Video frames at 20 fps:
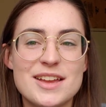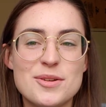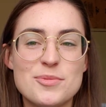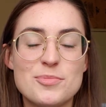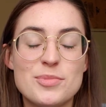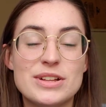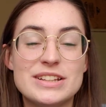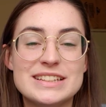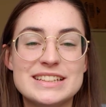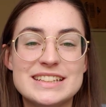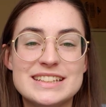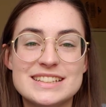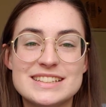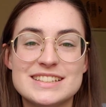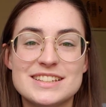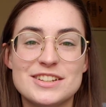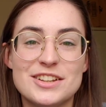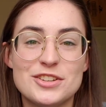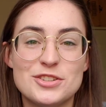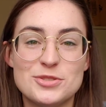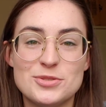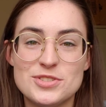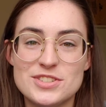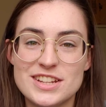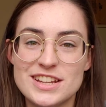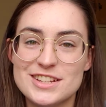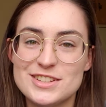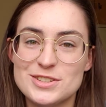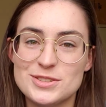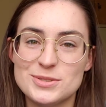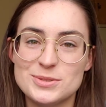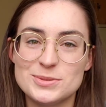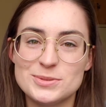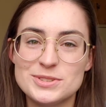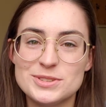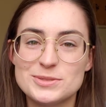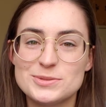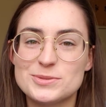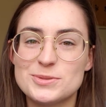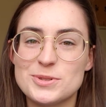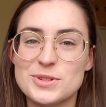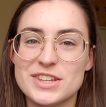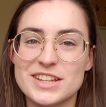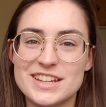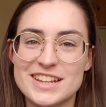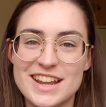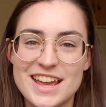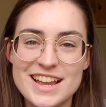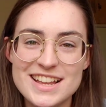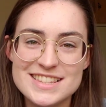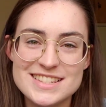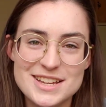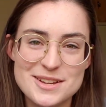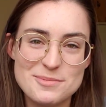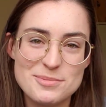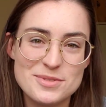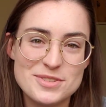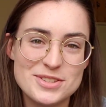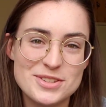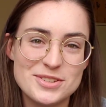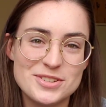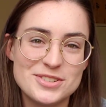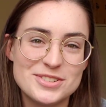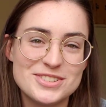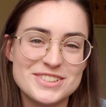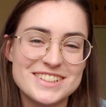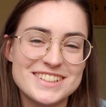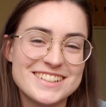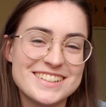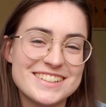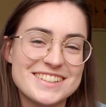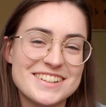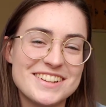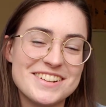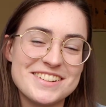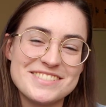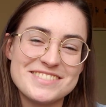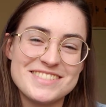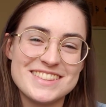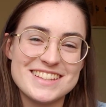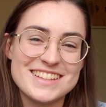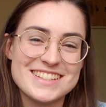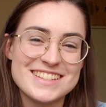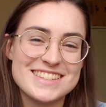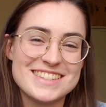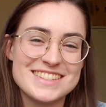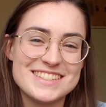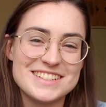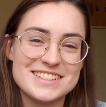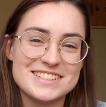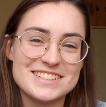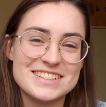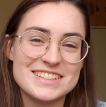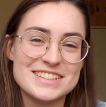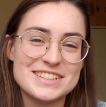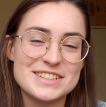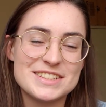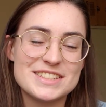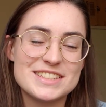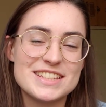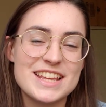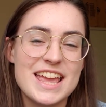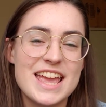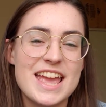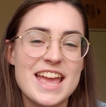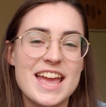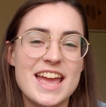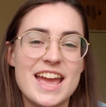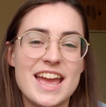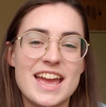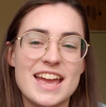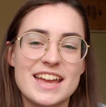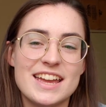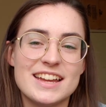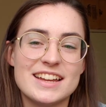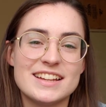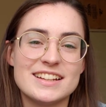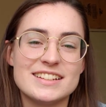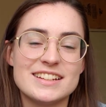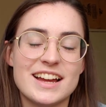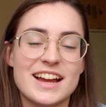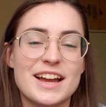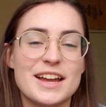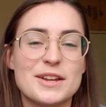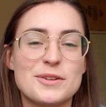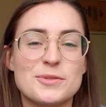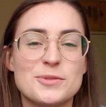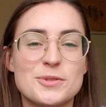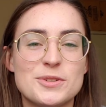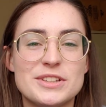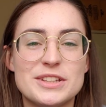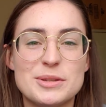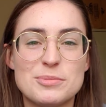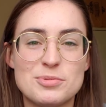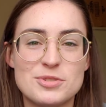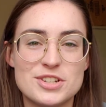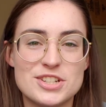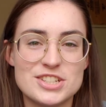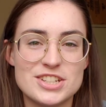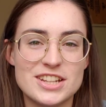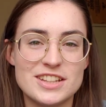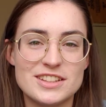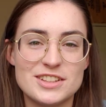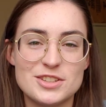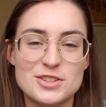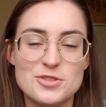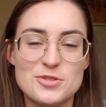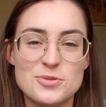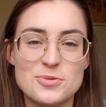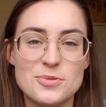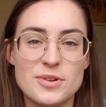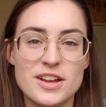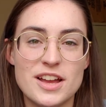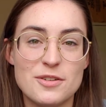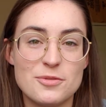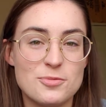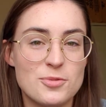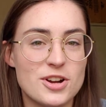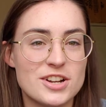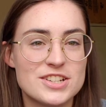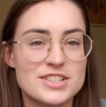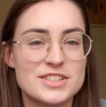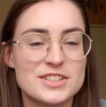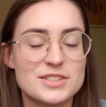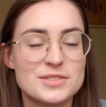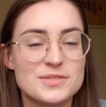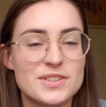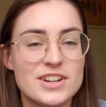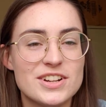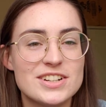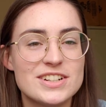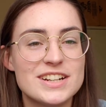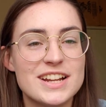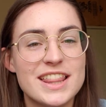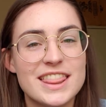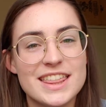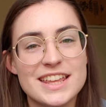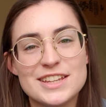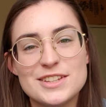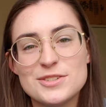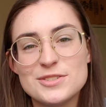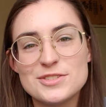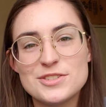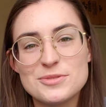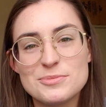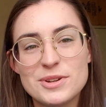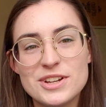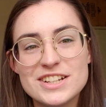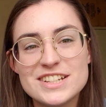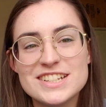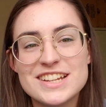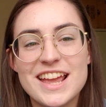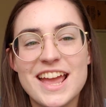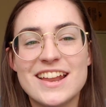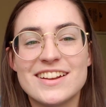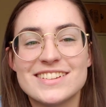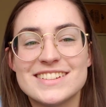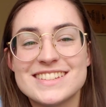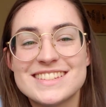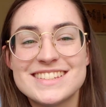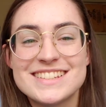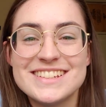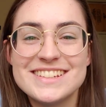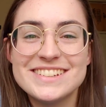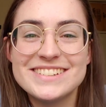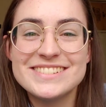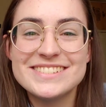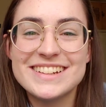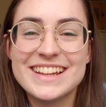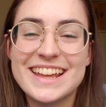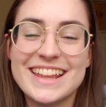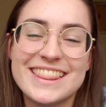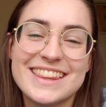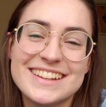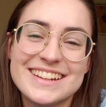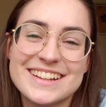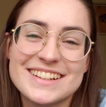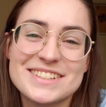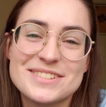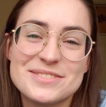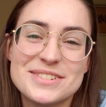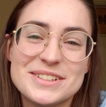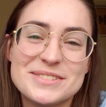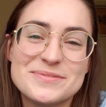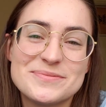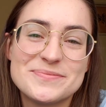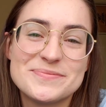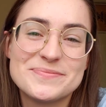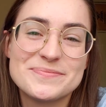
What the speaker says: please do stay tuned for the next episode of this series. And I really appreciate that you have watched this far. Thank you so much, and I'll see you in the next one.